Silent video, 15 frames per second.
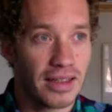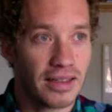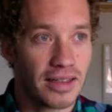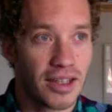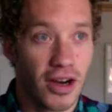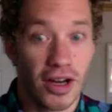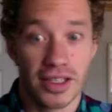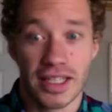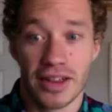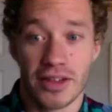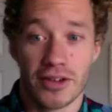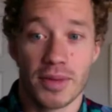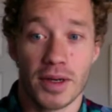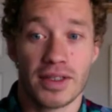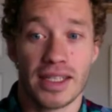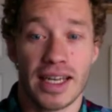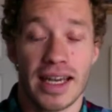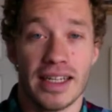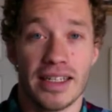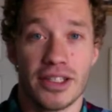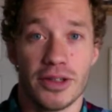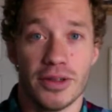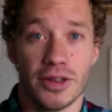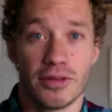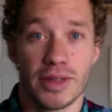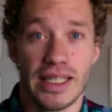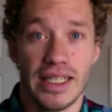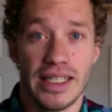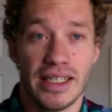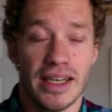content they're about to get into and
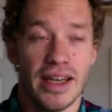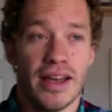read.